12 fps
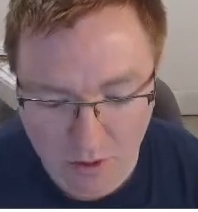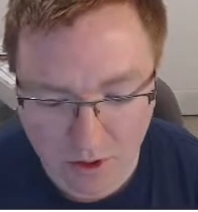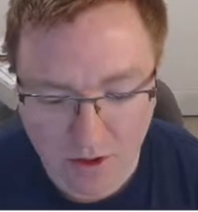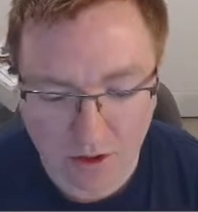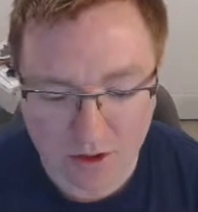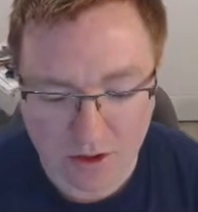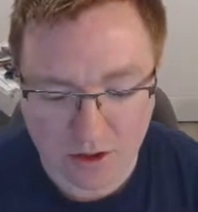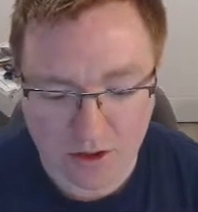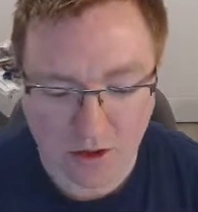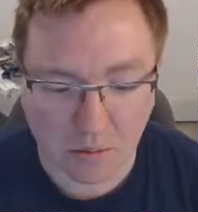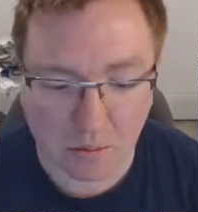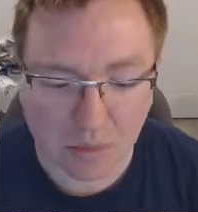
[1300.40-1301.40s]
it does is it
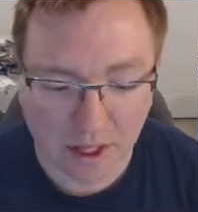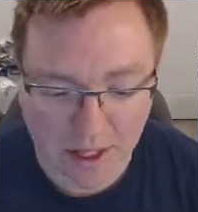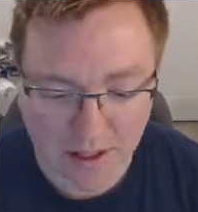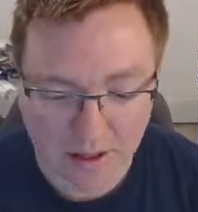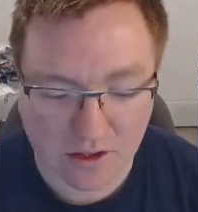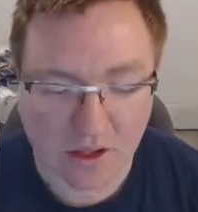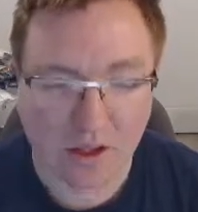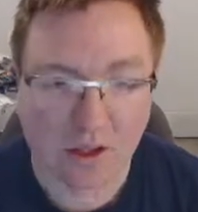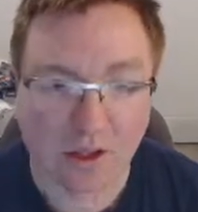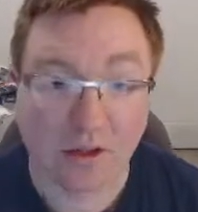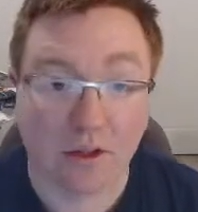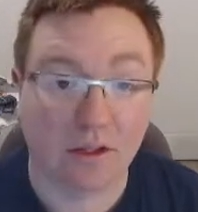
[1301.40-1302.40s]
compares
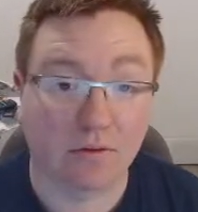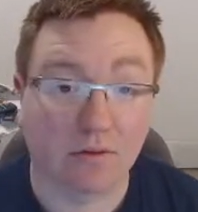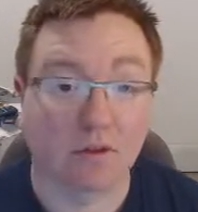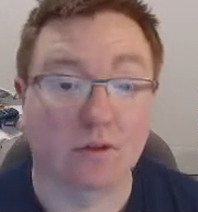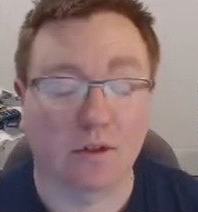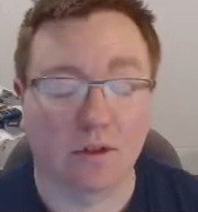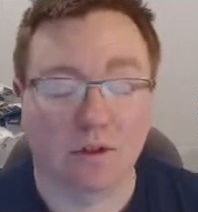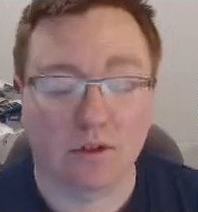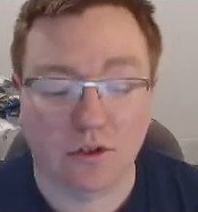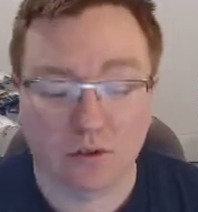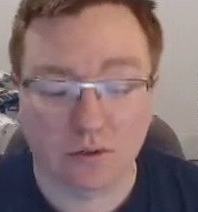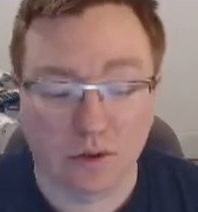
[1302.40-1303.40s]
the difference between the
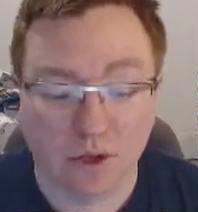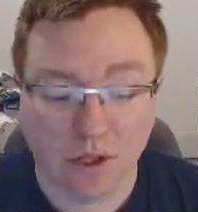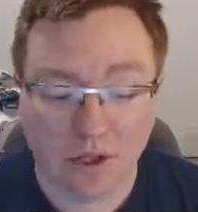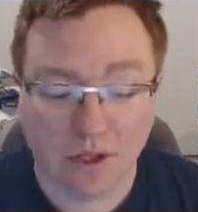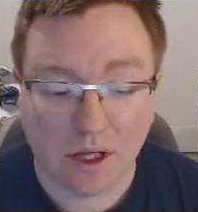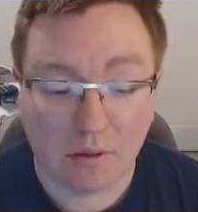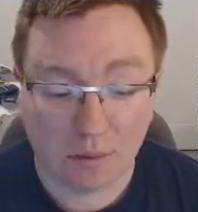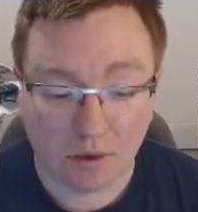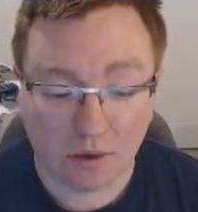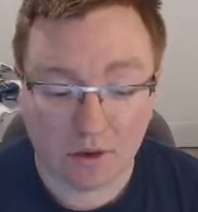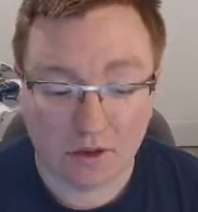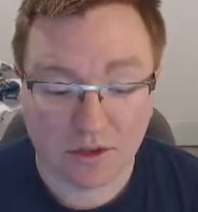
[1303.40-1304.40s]
2
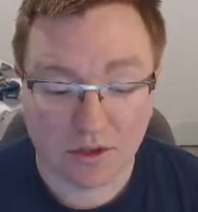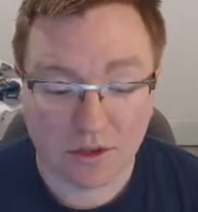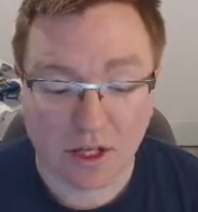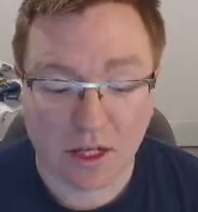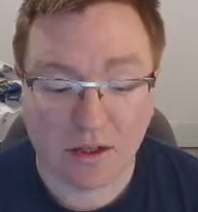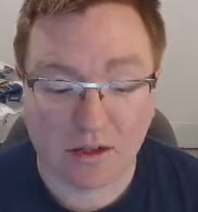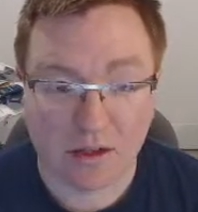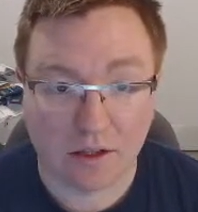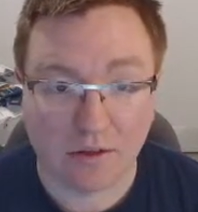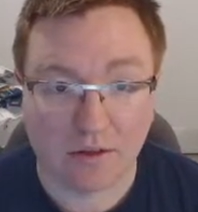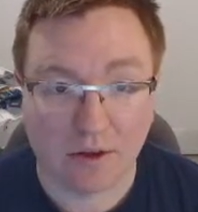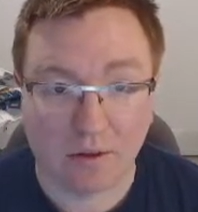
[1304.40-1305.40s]
inputs, and
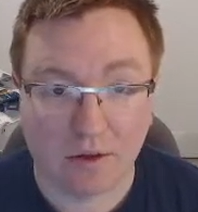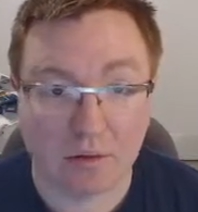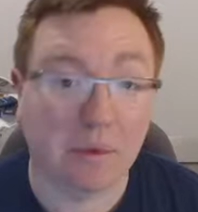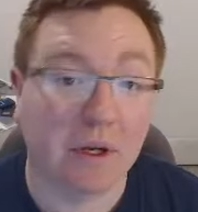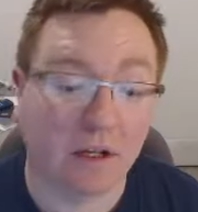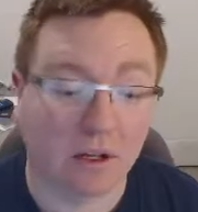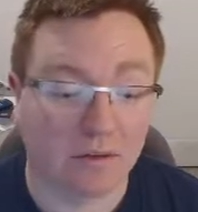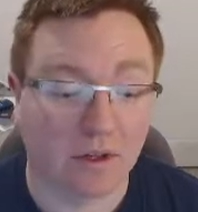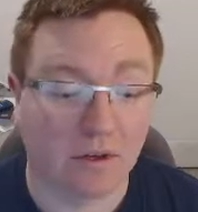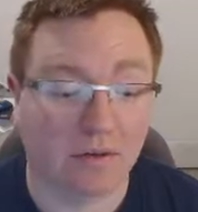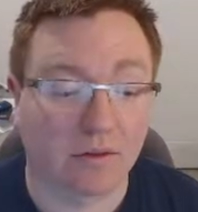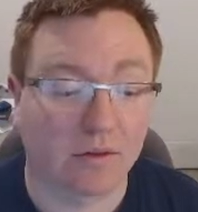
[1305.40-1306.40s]
if there is a big enough
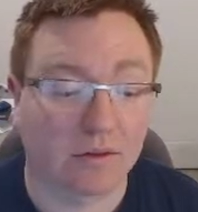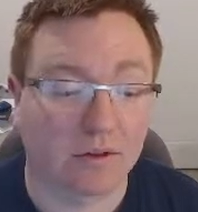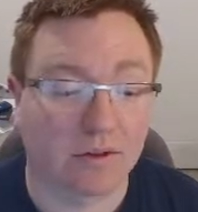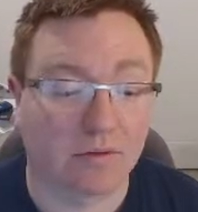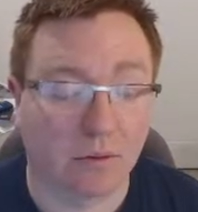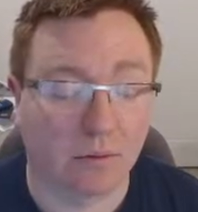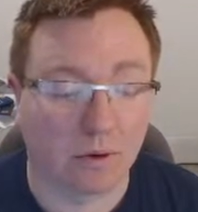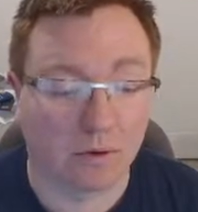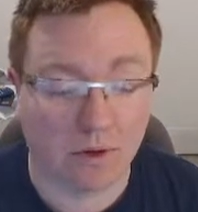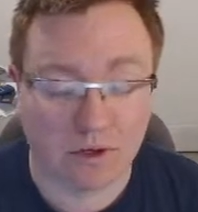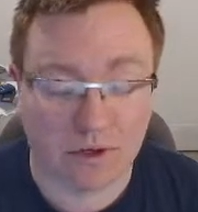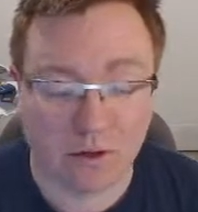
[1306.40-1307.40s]
difference from the
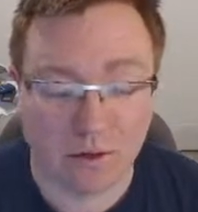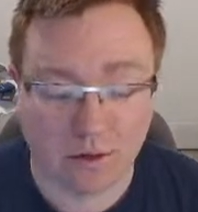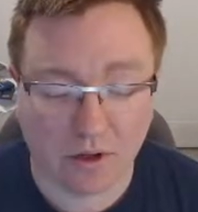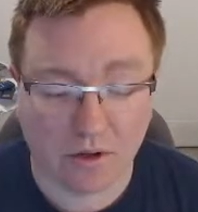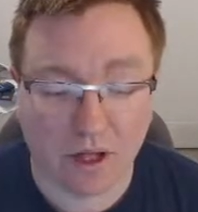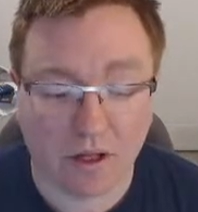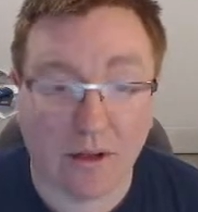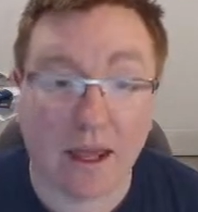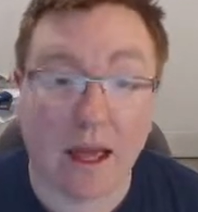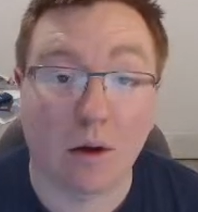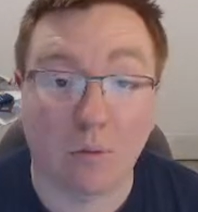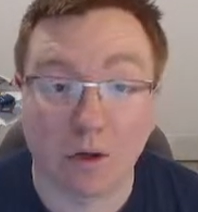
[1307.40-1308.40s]
threshold, then the
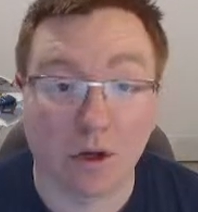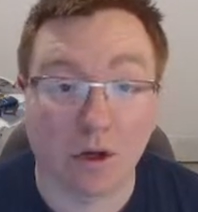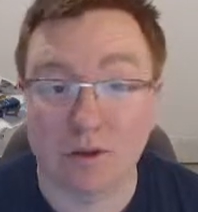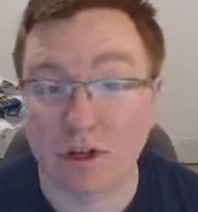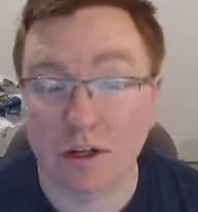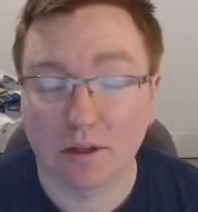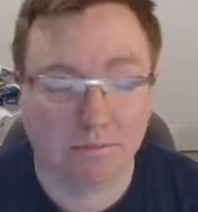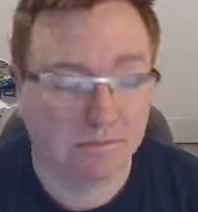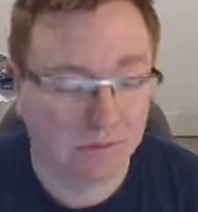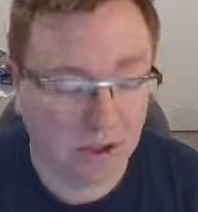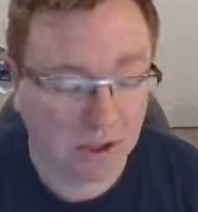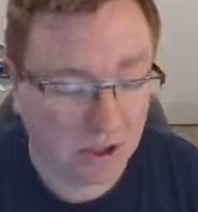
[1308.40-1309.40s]
output goes high.
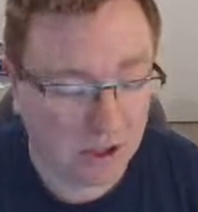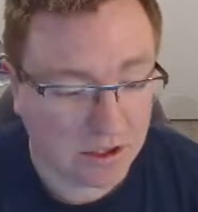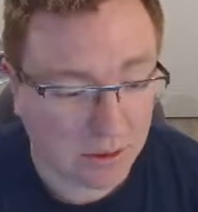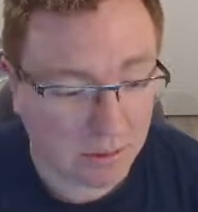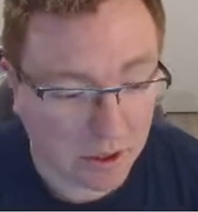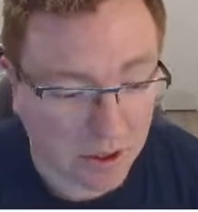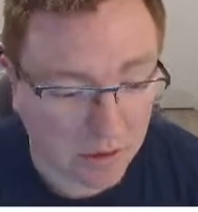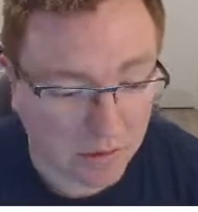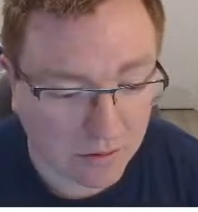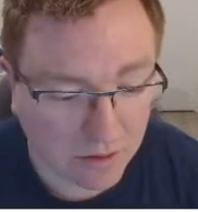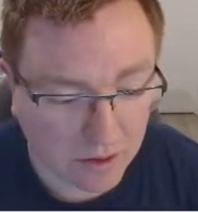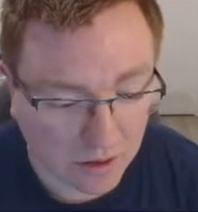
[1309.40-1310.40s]
Simple enough.
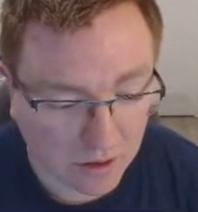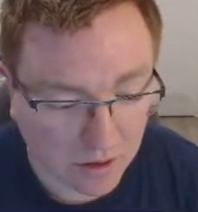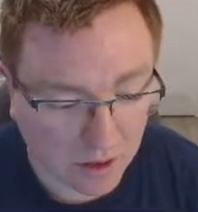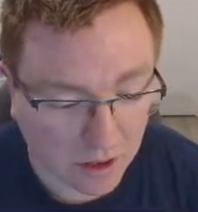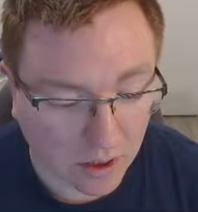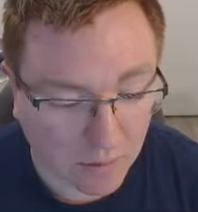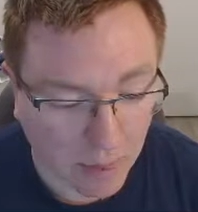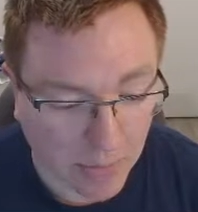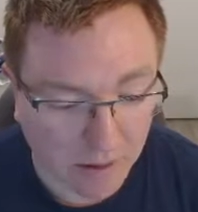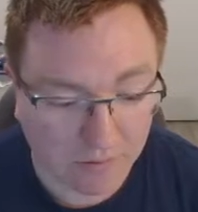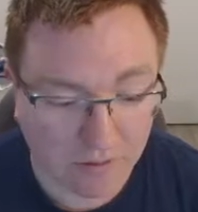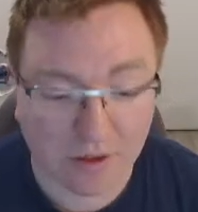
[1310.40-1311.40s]

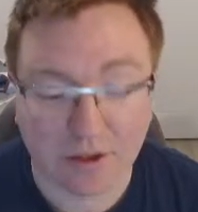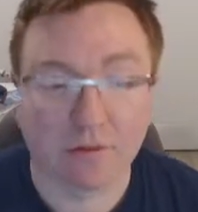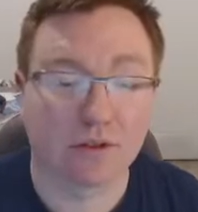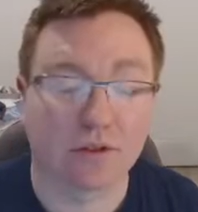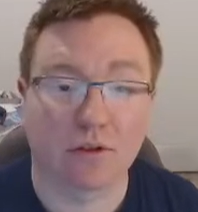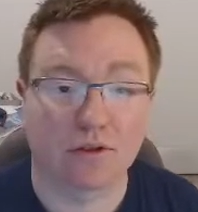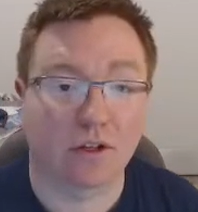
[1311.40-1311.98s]
If the difference goes the